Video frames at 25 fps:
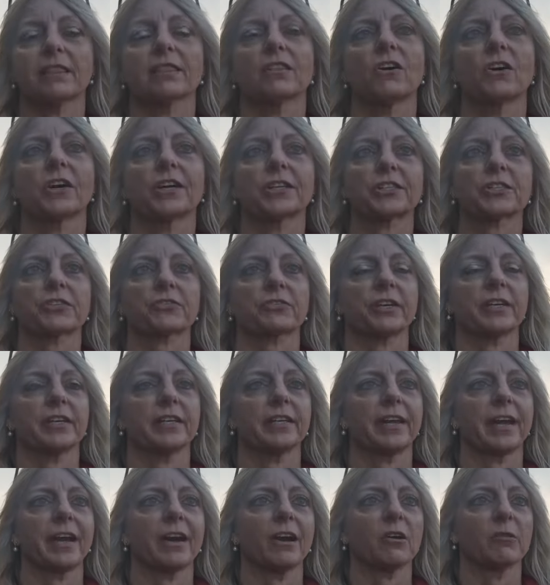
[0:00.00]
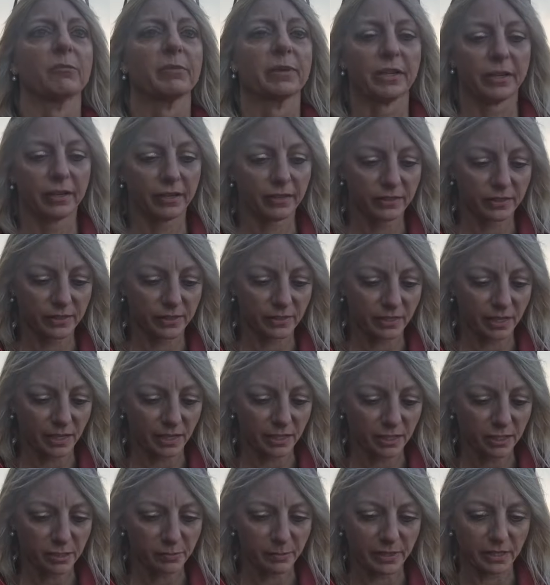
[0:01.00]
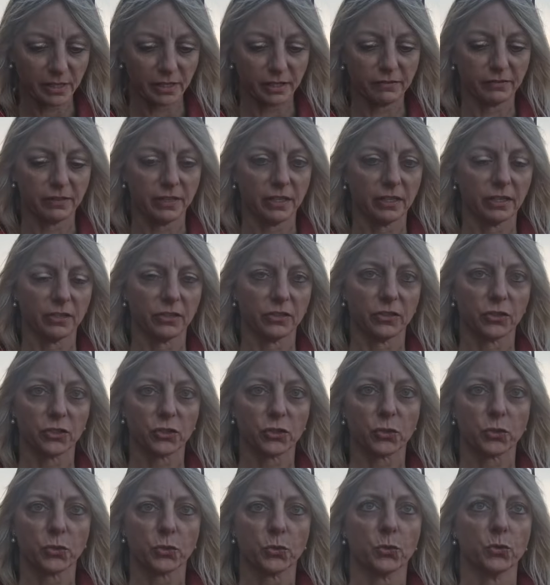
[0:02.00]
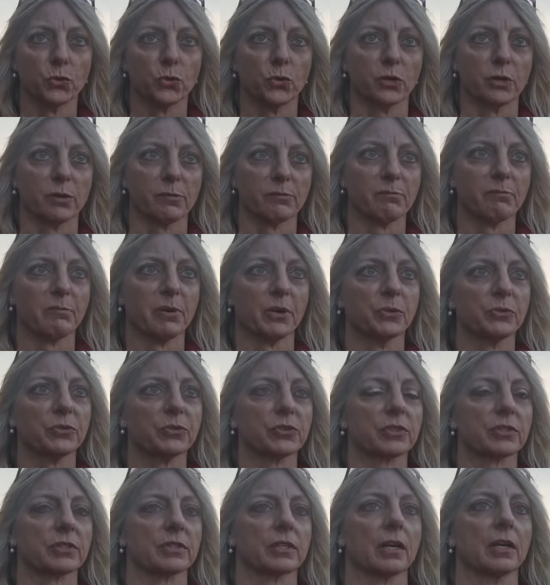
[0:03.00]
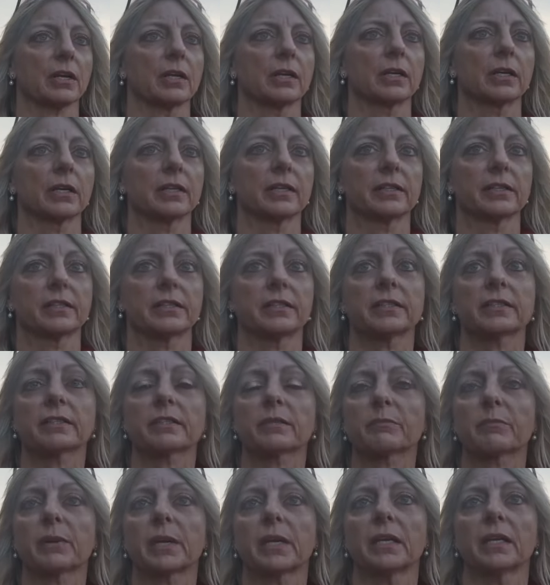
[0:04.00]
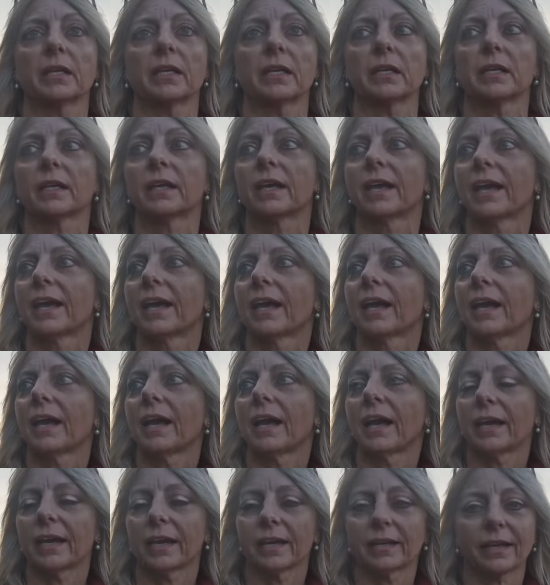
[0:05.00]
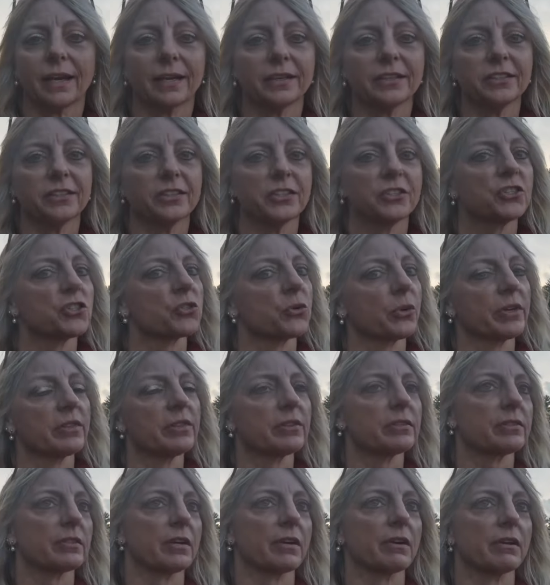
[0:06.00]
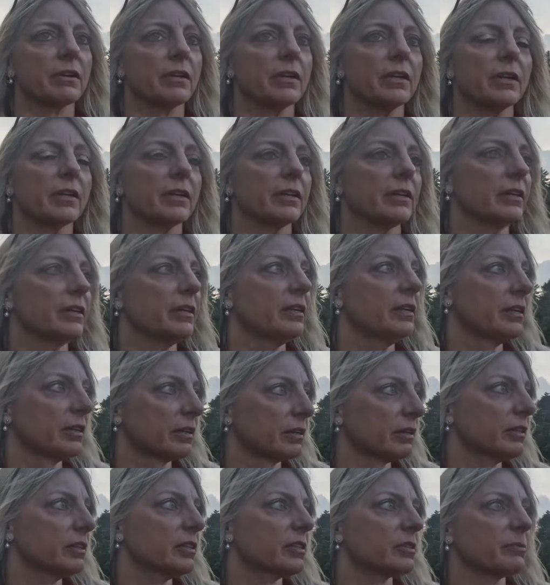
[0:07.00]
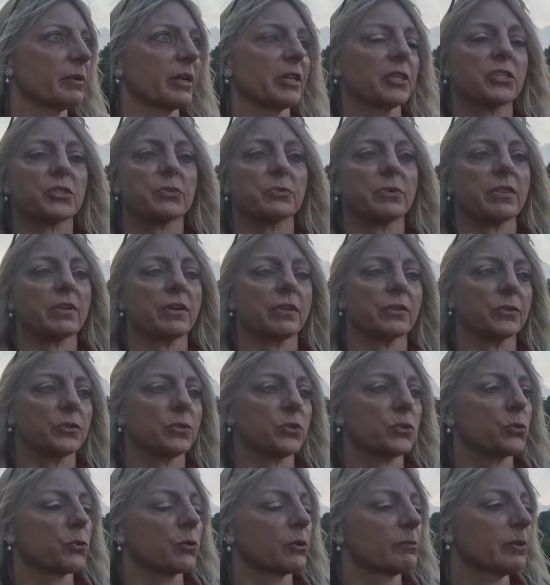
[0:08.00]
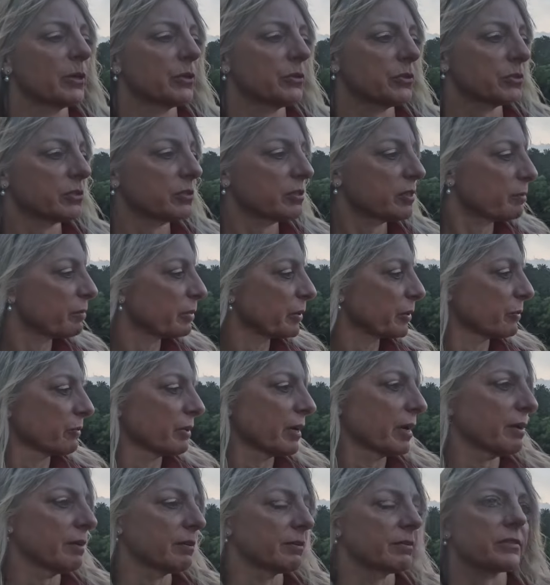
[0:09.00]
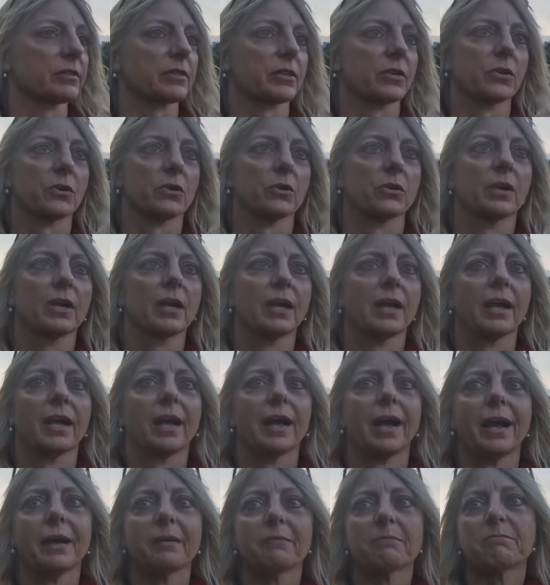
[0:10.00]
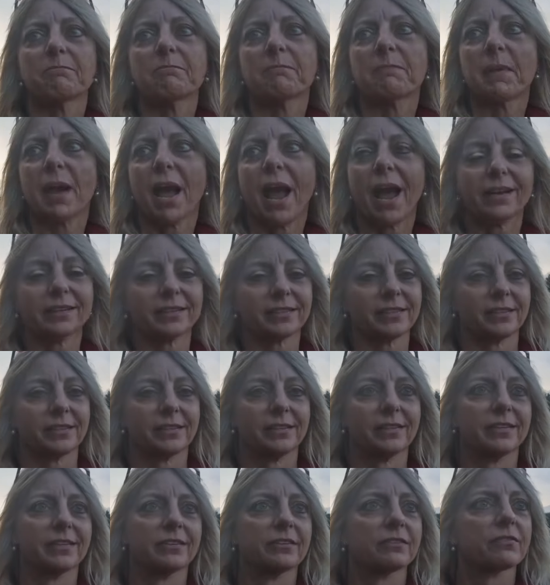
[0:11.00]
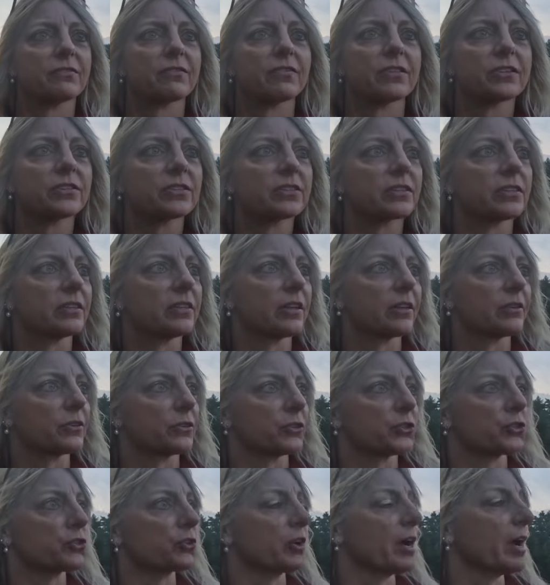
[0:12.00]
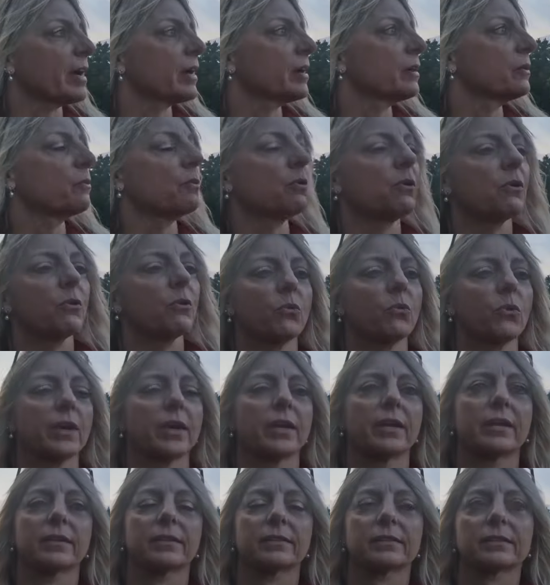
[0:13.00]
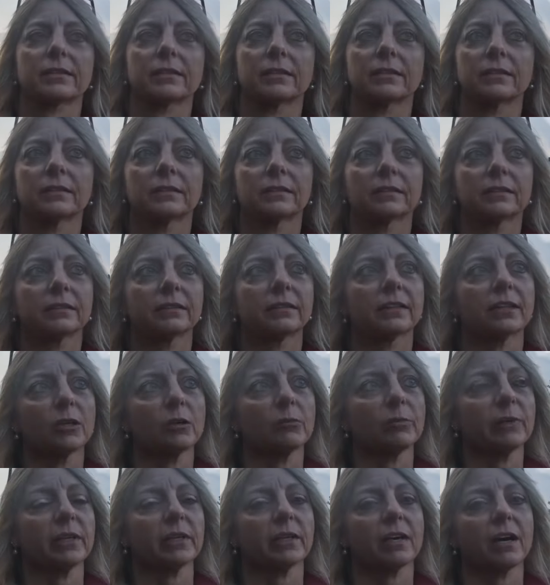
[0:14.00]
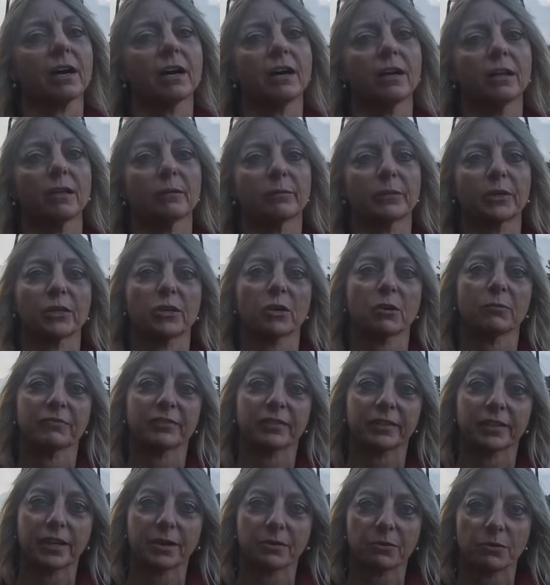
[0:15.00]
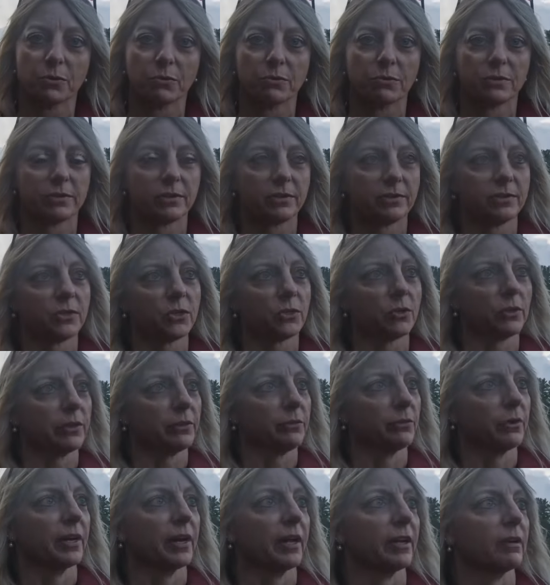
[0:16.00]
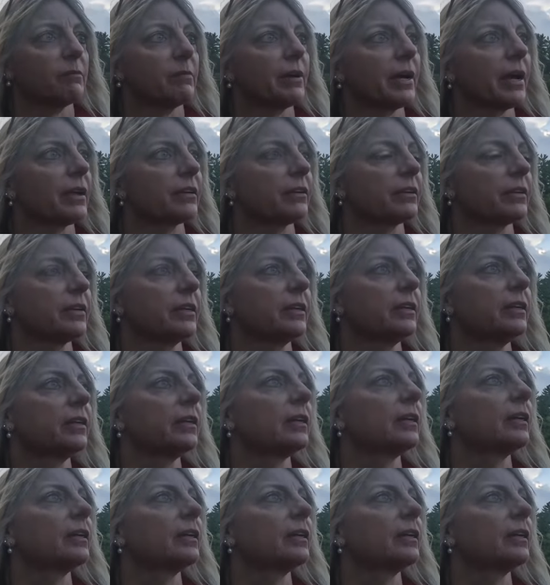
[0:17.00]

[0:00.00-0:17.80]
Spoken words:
launch right now because it's getting to be evening and the tour boats are dissipating, and I didn't enjoy this area nearly as much with all those tour boats zipping around, so I'm back to give this another try when it's a bit calmer. Hopefully I won't totally run out of battery.